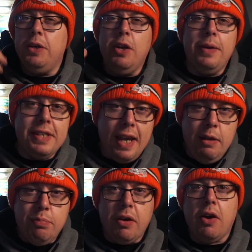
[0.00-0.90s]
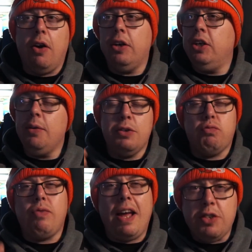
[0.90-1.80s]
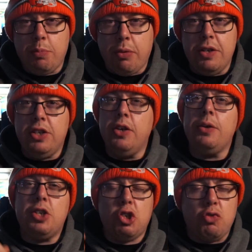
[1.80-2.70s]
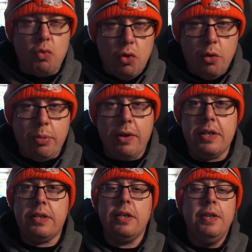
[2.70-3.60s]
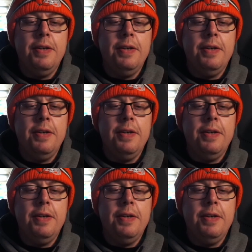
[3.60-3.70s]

you know it's apricot, you know it's raspberries, you know it's strawberries.